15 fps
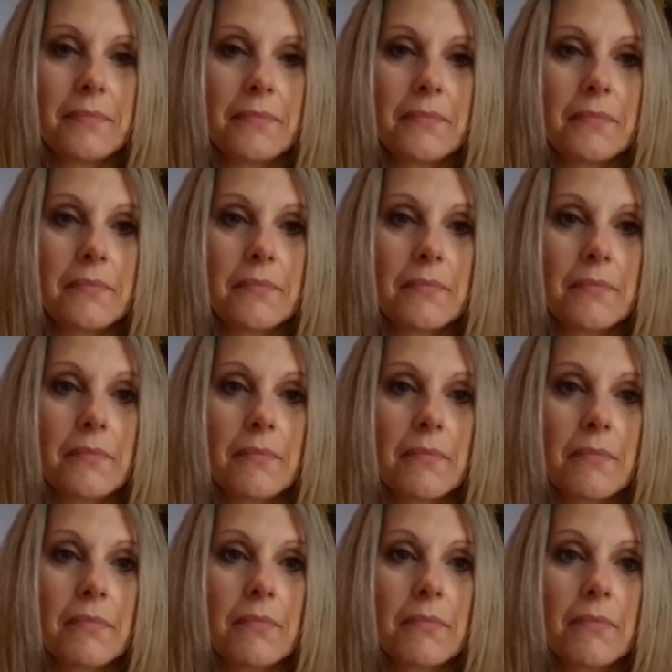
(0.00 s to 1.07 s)

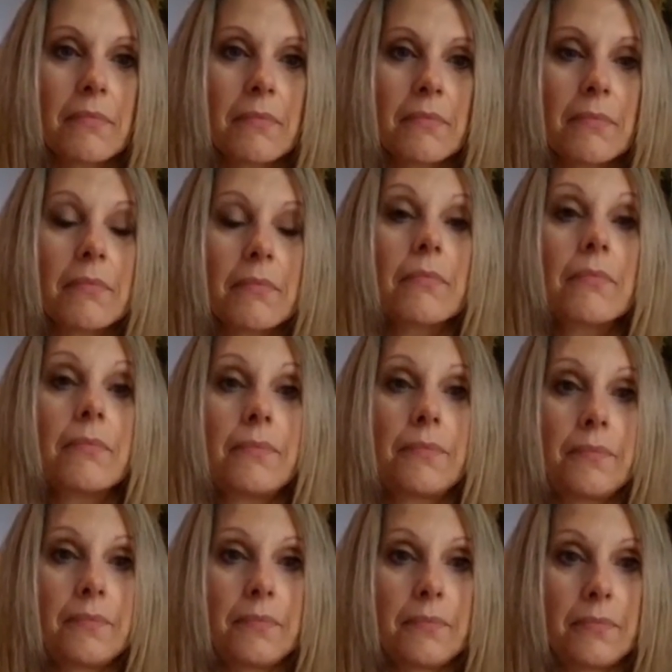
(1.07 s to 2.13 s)

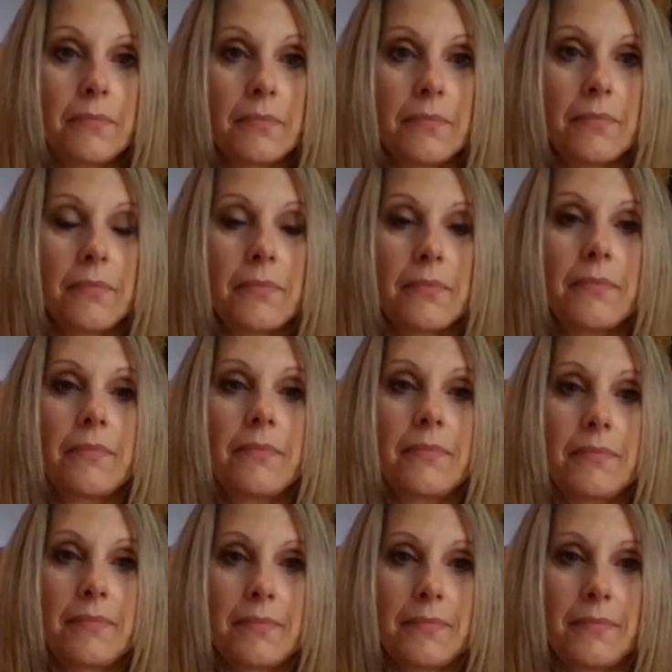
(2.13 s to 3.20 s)

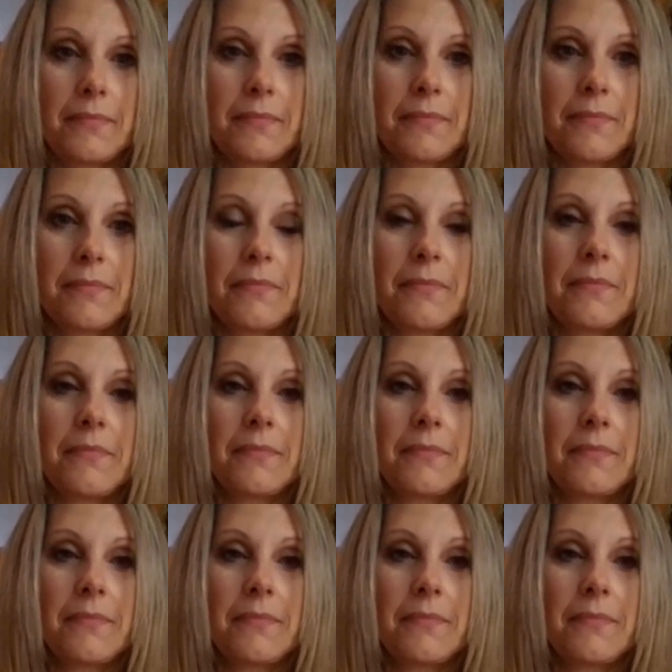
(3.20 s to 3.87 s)
[no speech]